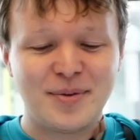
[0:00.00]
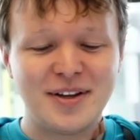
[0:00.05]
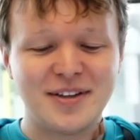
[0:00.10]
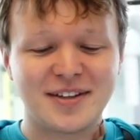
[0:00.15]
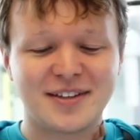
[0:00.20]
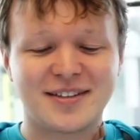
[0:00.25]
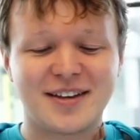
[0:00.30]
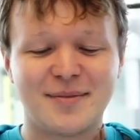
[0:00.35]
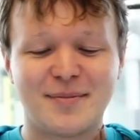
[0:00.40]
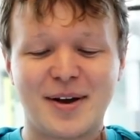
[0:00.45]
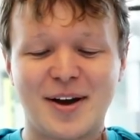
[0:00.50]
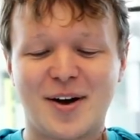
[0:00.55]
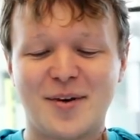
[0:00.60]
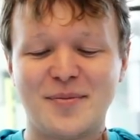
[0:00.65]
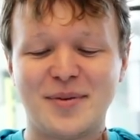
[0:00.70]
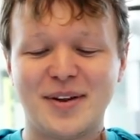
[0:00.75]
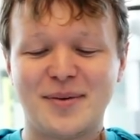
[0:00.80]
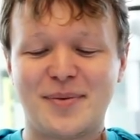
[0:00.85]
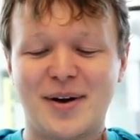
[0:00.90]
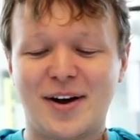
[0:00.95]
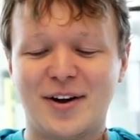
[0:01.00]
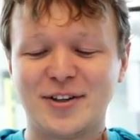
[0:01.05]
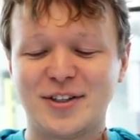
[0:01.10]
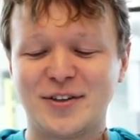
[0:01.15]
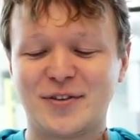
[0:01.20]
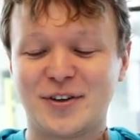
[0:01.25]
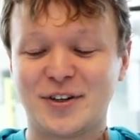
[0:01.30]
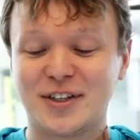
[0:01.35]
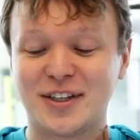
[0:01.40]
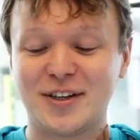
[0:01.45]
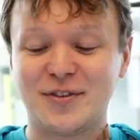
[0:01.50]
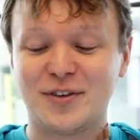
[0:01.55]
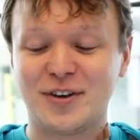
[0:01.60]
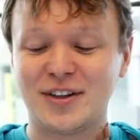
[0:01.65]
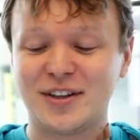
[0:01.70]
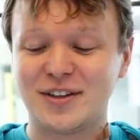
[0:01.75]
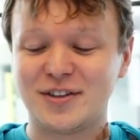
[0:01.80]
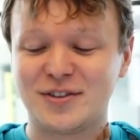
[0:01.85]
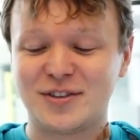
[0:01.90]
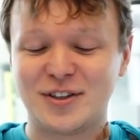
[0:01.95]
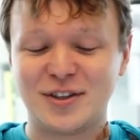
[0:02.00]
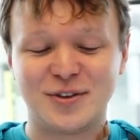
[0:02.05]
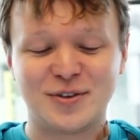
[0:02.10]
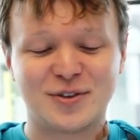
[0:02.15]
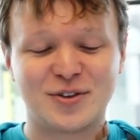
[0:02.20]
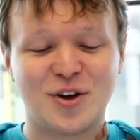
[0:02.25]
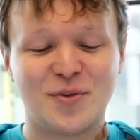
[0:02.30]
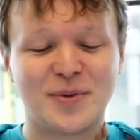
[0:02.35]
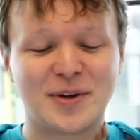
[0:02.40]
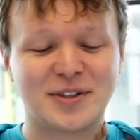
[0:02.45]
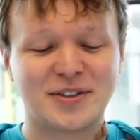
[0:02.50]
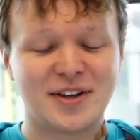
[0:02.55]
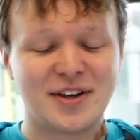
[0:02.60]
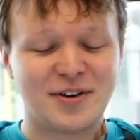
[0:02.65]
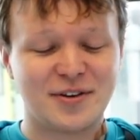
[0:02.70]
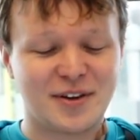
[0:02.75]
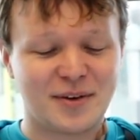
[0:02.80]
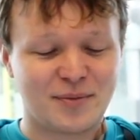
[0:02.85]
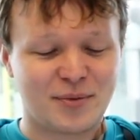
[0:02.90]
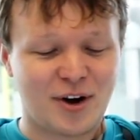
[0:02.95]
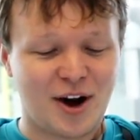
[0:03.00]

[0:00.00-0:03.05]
Please accept my humble apology for delivering these to you so much later than